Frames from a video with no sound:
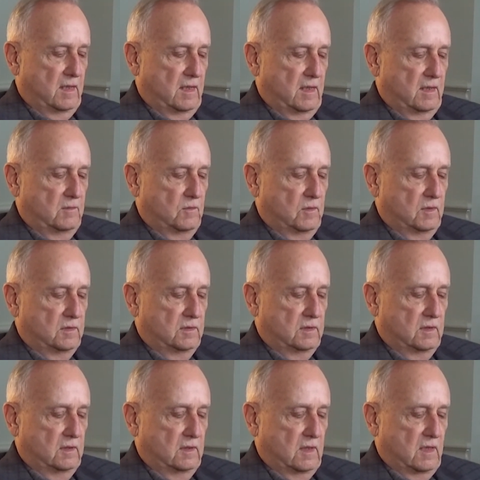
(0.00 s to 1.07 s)
He was
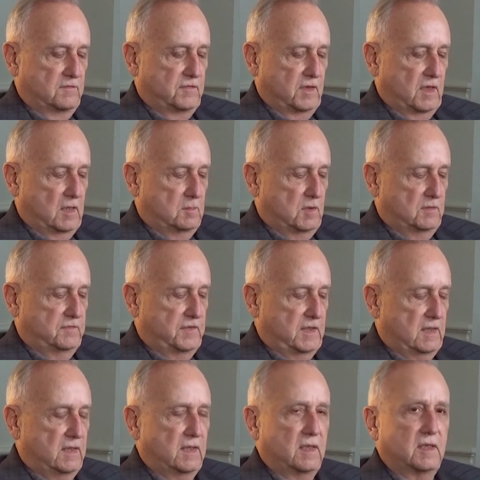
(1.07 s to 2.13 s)
an unforgettable
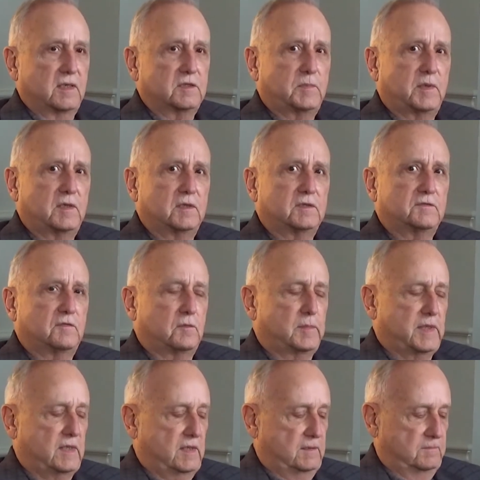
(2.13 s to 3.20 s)
feeling and experience for
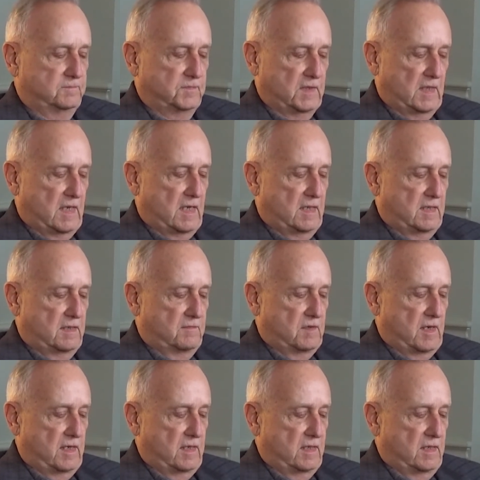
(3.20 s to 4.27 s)
me that I had
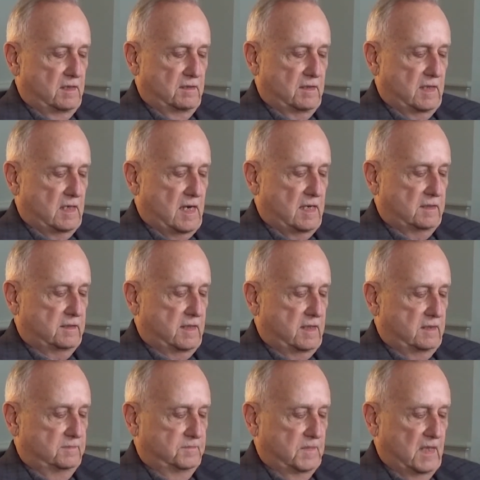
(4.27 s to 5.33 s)
never had anything like that.